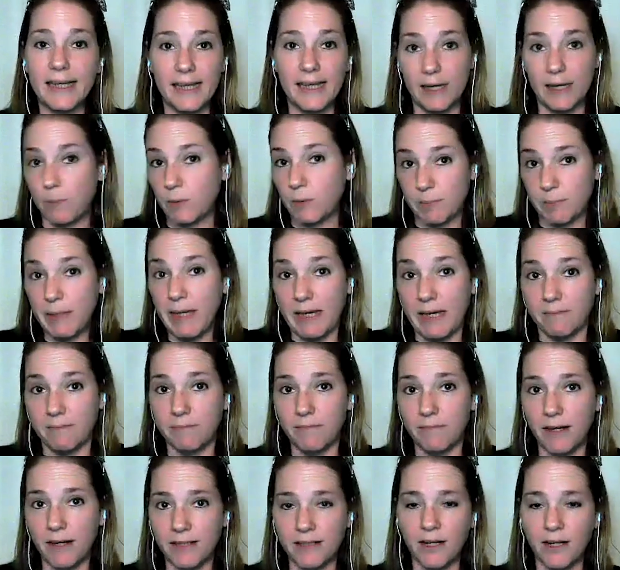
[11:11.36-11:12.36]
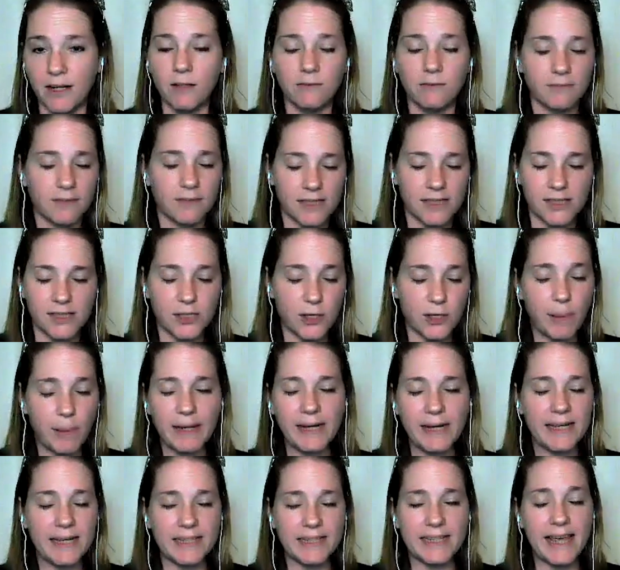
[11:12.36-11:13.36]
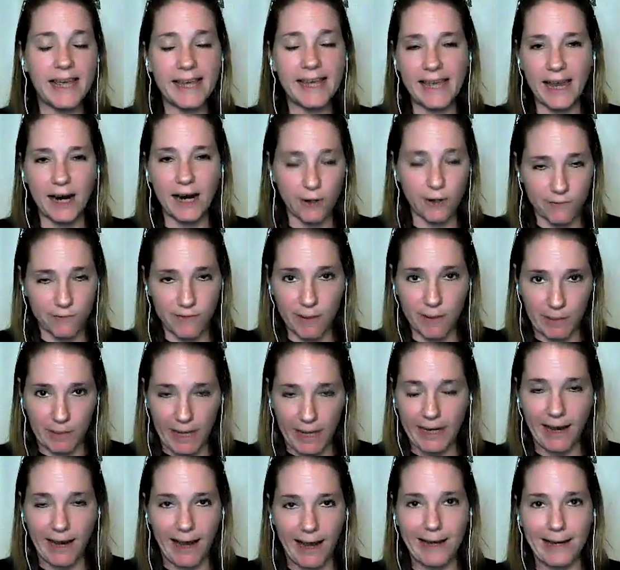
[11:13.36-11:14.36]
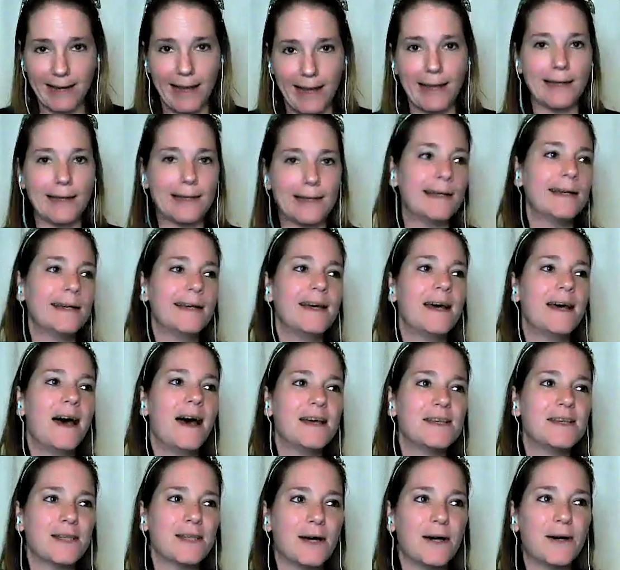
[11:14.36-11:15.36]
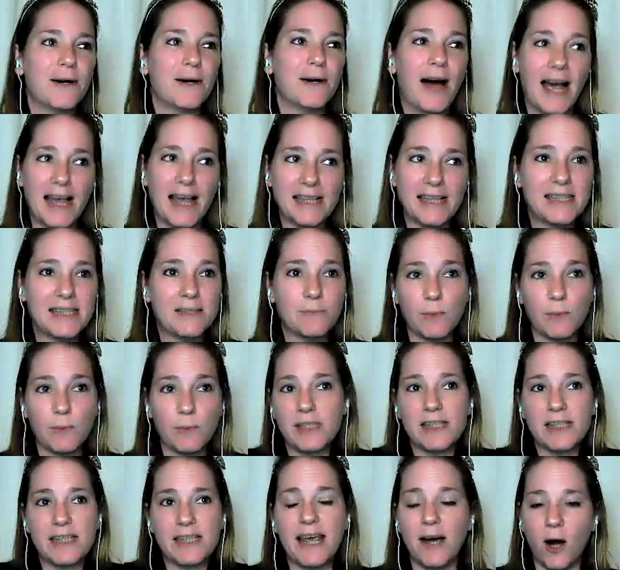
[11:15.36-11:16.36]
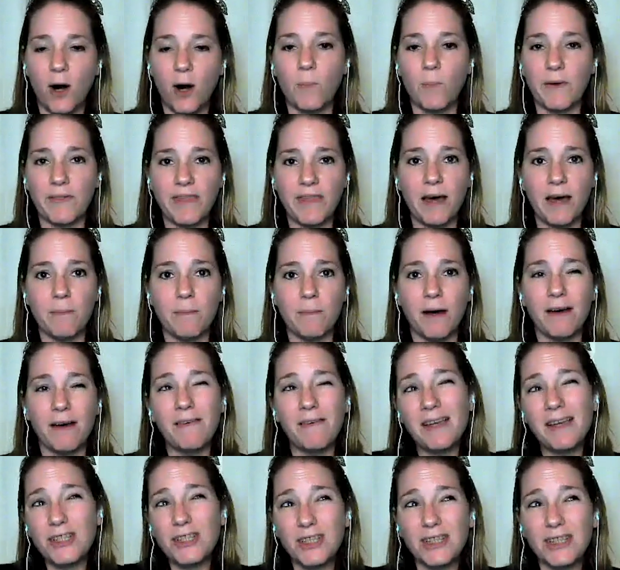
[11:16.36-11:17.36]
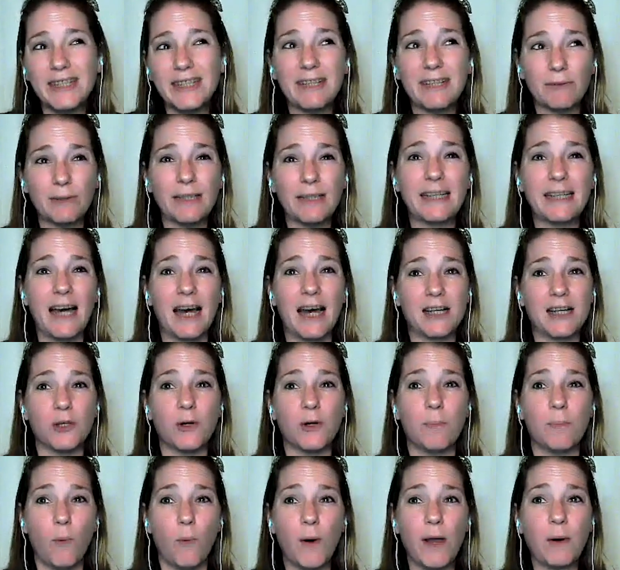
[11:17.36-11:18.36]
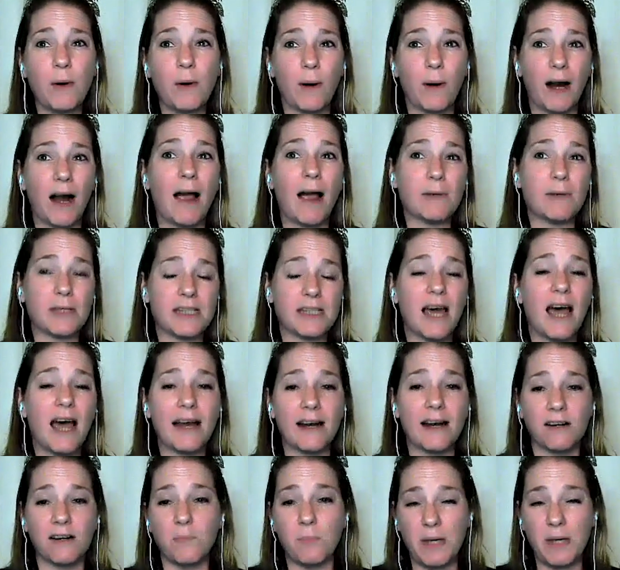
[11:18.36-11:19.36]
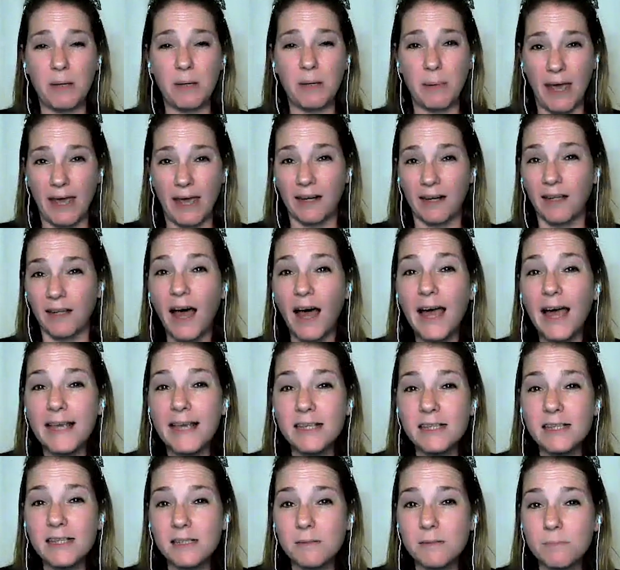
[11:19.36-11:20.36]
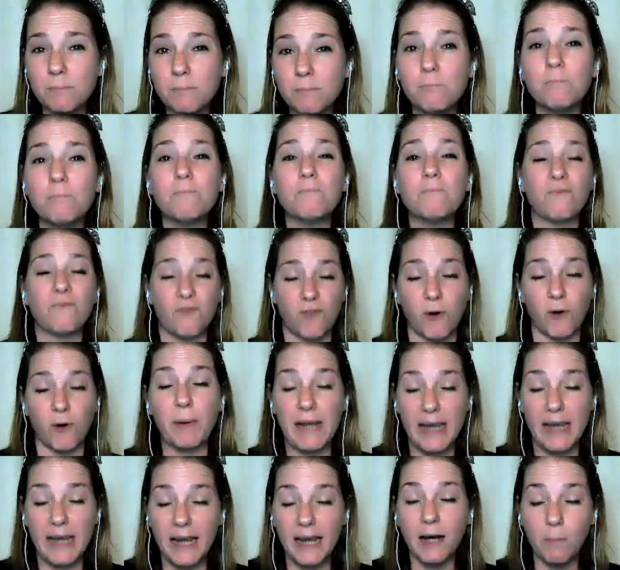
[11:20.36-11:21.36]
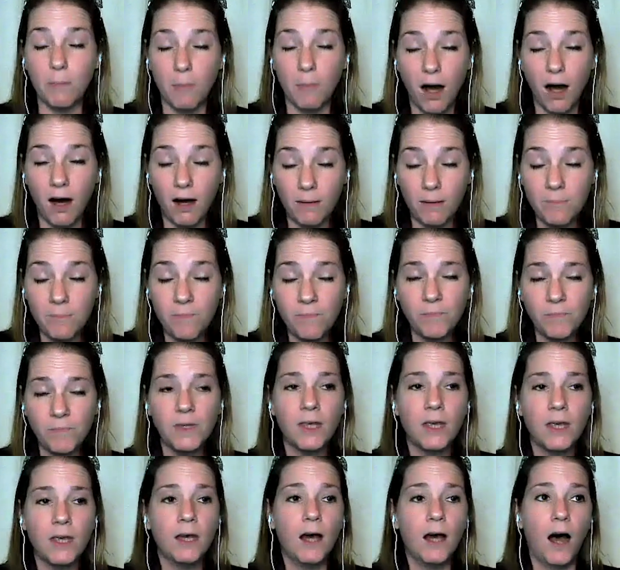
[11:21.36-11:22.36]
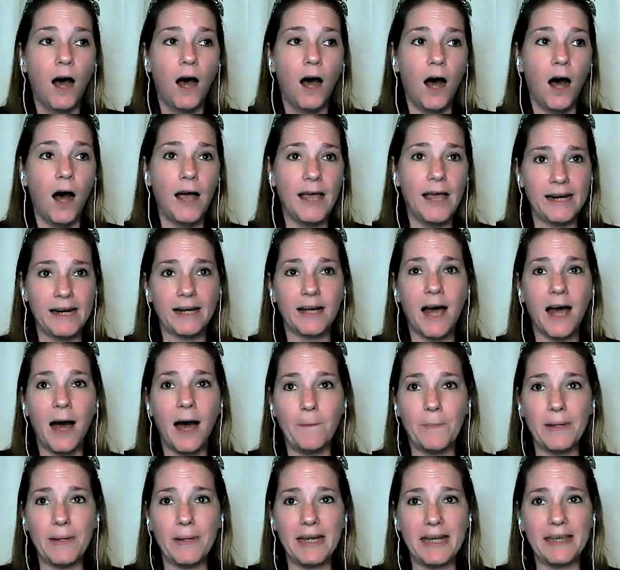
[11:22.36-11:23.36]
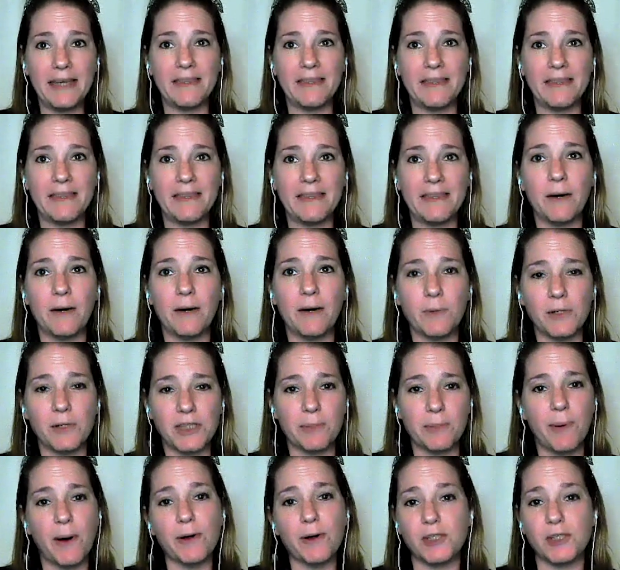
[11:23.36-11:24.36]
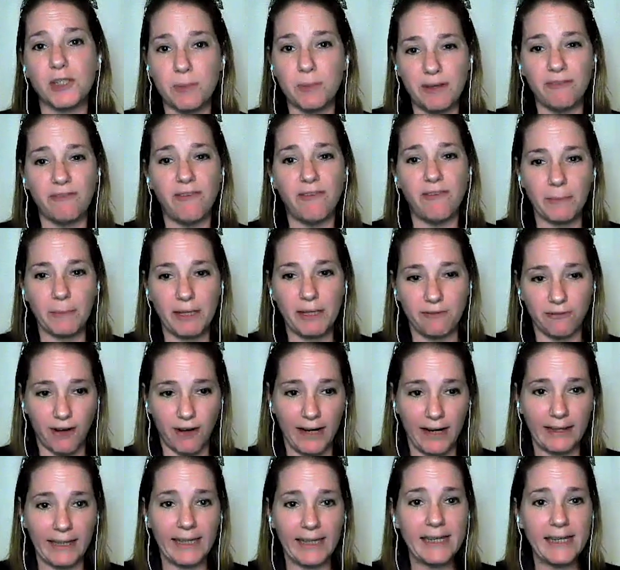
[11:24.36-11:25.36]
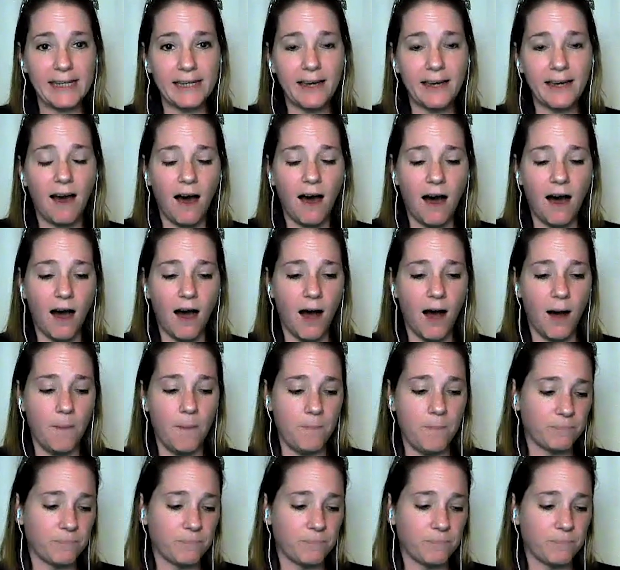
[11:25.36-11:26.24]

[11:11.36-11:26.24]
it was me, you know, because nobody can take care of them like I can. So I would stay home with them. Eventually, it really got to a point where I was tired of being penalized for being a mom uh, in a company that was supposed to be family friendly. Um,